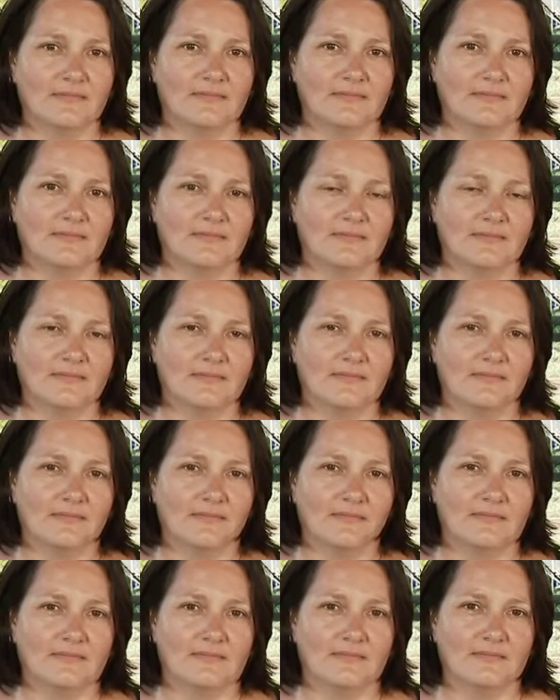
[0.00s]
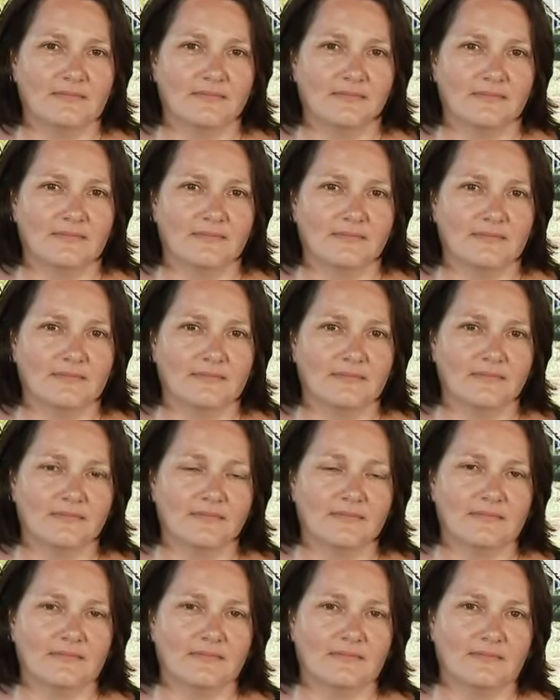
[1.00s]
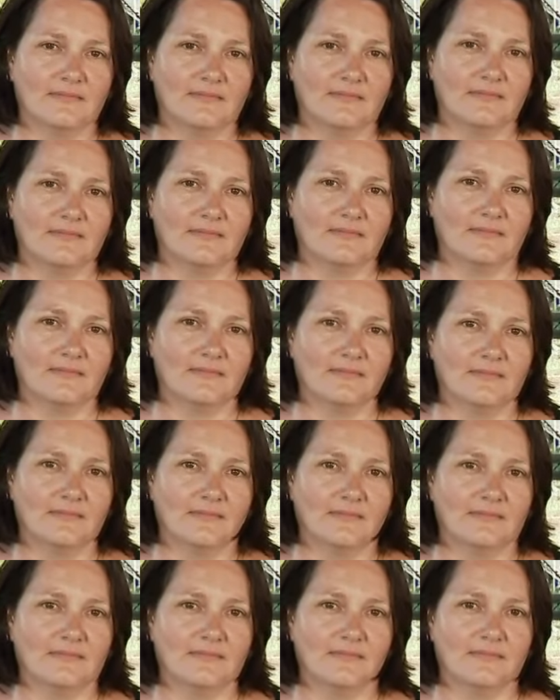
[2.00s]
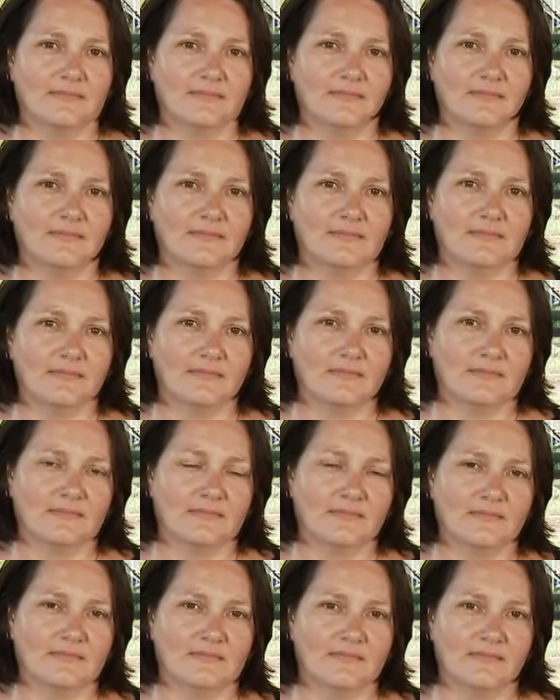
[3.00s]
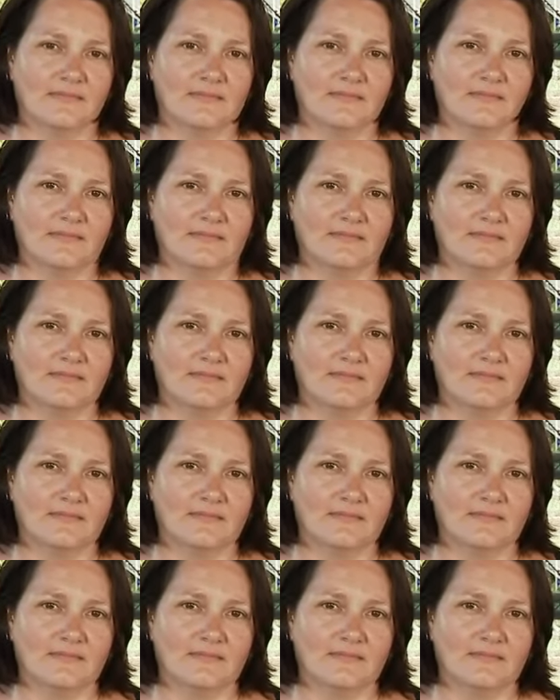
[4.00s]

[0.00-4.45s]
(not speaking)